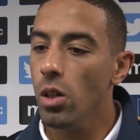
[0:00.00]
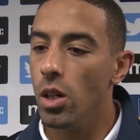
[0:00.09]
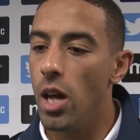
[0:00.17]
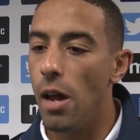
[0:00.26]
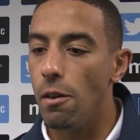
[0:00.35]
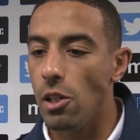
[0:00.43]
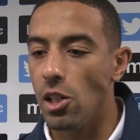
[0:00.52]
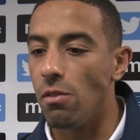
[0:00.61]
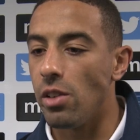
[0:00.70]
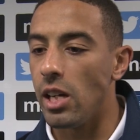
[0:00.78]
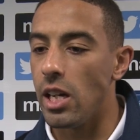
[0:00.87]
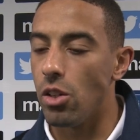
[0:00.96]
Yeah, it's
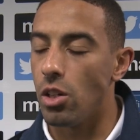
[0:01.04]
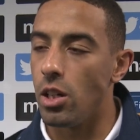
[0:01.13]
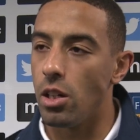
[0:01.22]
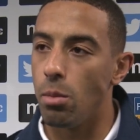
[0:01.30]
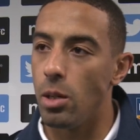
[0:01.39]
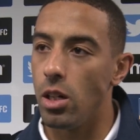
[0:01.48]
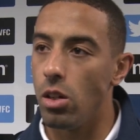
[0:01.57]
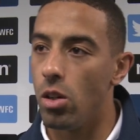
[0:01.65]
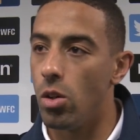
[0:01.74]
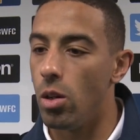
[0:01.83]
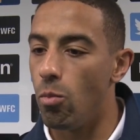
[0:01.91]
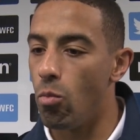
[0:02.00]
something that he's on us about, you
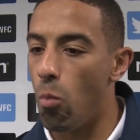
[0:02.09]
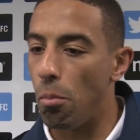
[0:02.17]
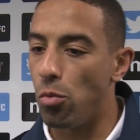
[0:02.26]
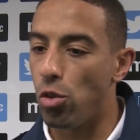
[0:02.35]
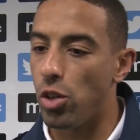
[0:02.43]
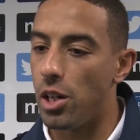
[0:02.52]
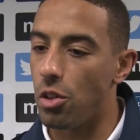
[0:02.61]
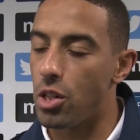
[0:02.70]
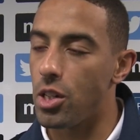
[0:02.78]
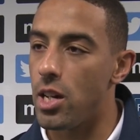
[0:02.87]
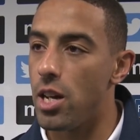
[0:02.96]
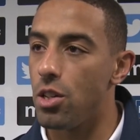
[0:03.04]
know, trying not to
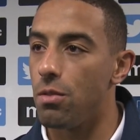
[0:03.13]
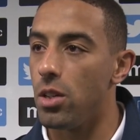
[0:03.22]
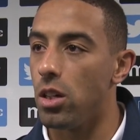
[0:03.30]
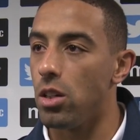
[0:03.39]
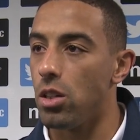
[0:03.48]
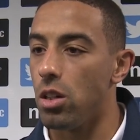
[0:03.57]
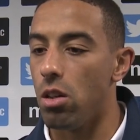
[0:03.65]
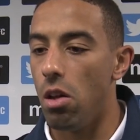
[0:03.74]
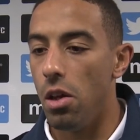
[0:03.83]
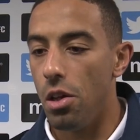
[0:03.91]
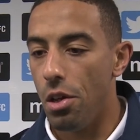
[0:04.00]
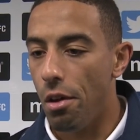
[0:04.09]
snatch at things and
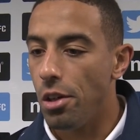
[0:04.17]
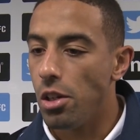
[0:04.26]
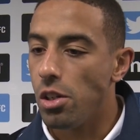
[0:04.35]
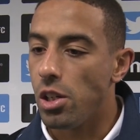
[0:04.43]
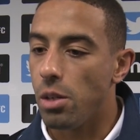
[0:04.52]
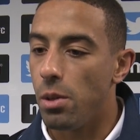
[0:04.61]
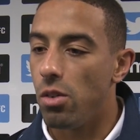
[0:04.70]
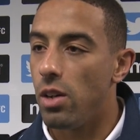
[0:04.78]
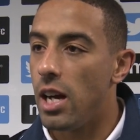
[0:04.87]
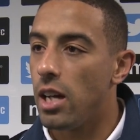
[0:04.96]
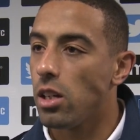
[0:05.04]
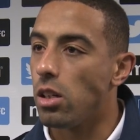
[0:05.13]
just be
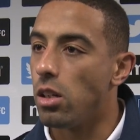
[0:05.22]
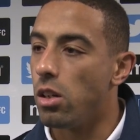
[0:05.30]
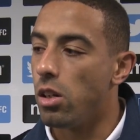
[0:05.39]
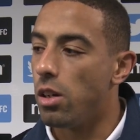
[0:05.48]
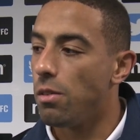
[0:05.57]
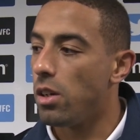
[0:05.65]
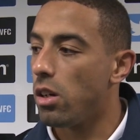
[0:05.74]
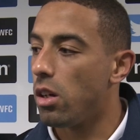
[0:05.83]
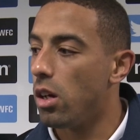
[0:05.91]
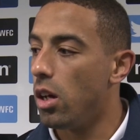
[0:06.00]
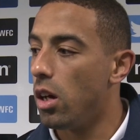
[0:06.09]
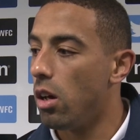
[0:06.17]
relaxed. And, you know, I think
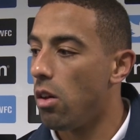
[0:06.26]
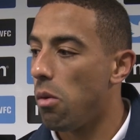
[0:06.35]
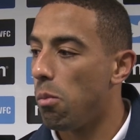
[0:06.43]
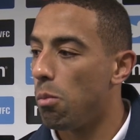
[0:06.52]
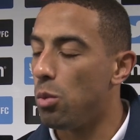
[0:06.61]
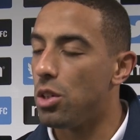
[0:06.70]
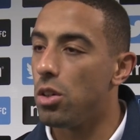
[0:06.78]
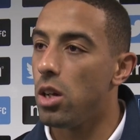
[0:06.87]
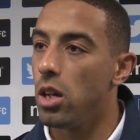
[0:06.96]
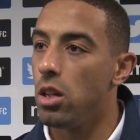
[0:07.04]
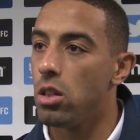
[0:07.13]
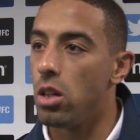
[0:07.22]
we took
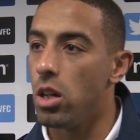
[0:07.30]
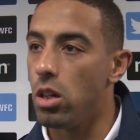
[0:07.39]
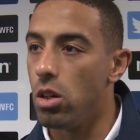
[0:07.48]
that in tonight.